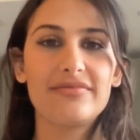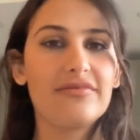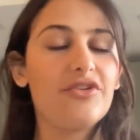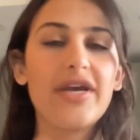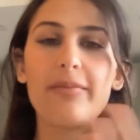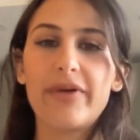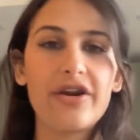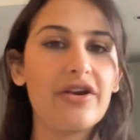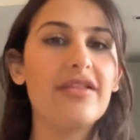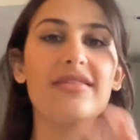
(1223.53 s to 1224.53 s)
You get
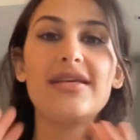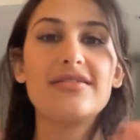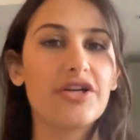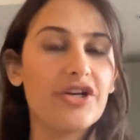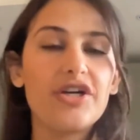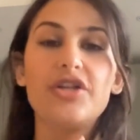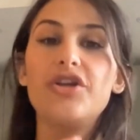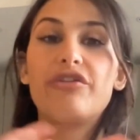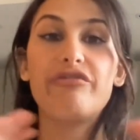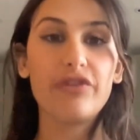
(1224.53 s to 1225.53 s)
better, things are good,
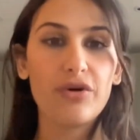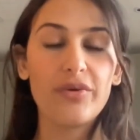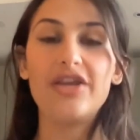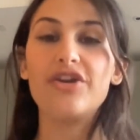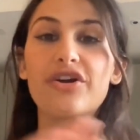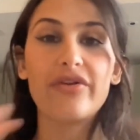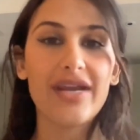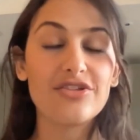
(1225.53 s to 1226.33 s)
you're flowing, you're great.